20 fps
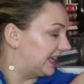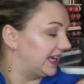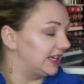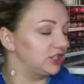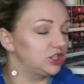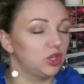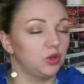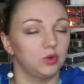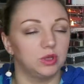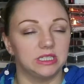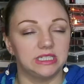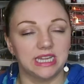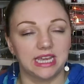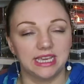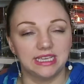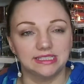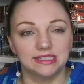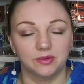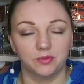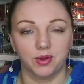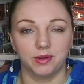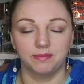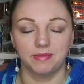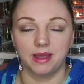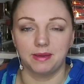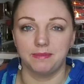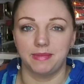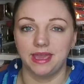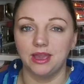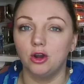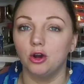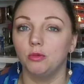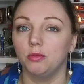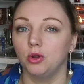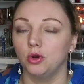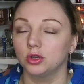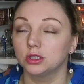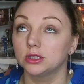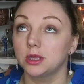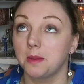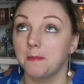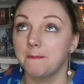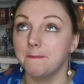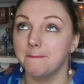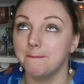Like, so the days that when my makeup looks